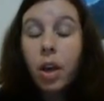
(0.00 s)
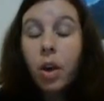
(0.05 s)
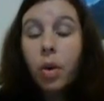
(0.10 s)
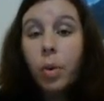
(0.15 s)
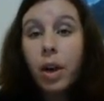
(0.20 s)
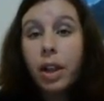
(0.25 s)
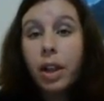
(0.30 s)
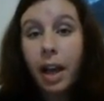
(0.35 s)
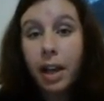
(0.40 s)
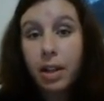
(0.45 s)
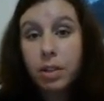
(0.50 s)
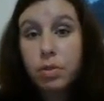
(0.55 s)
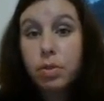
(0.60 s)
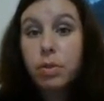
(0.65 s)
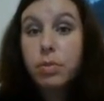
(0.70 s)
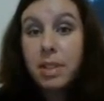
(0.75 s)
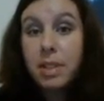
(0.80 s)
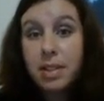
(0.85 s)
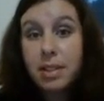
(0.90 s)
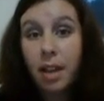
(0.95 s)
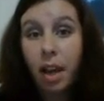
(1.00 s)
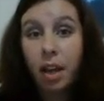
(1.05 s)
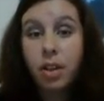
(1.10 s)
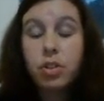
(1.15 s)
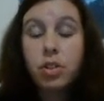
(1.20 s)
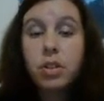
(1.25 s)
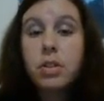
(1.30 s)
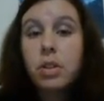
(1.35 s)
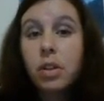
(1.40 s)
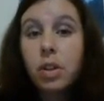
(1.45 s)
When classroom
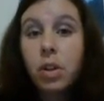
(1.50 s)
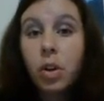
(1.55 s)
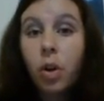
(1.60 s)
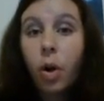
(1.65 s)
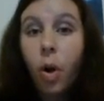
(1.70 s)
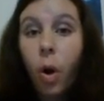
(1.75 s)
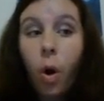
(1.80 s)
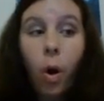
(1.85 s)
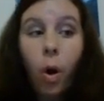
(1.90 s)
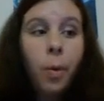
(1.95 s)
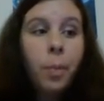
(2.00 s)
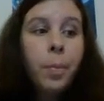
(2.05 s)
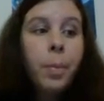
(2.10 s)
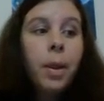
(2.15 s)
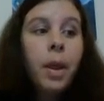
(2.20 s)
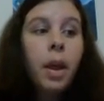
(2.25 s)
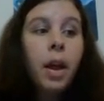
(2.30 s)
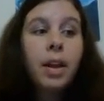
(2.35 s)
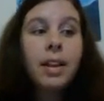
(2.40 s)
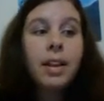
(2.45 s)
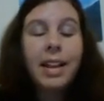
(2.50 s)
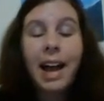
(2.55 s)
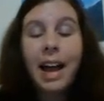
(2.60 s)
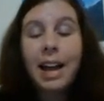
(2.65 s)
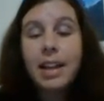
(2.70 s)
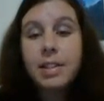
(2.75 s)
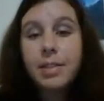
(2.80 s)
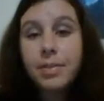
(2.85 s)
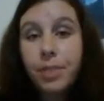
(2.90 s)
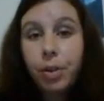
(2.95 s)
discussions are your goal,
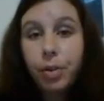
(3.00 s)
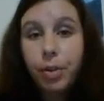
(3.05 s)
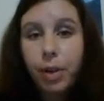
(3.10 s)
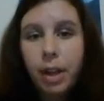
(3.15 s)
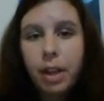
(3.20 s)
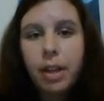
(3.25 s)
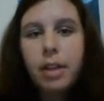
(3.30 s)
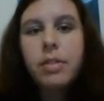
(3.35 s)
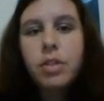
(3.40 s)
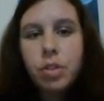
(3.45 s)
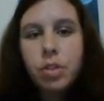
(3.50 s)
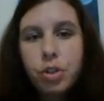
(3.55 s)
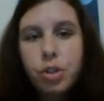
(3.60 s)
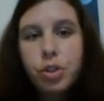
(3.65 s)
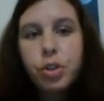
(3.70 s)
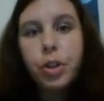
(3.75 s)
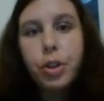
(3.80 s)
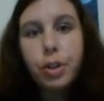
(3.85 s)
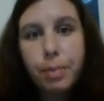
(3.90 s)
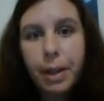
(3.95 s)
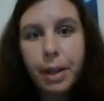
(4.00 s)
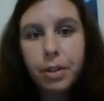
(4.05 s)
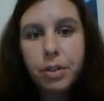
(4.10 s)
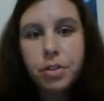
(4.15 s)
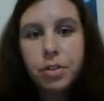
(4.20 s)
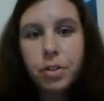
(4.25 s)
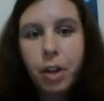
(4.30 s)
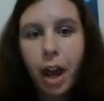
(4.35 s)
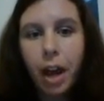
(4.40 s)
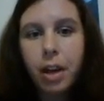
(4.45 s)
class viewing should be your
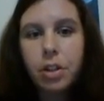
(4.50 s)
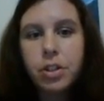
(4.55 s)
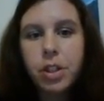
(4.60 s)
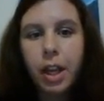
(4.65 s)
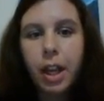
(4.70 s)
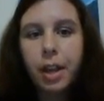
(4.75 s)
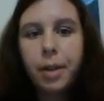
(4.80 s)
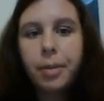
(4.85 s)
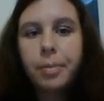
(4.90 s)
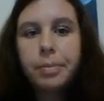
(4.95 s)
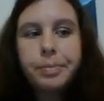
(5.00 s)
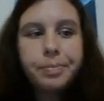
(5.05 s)
strategy.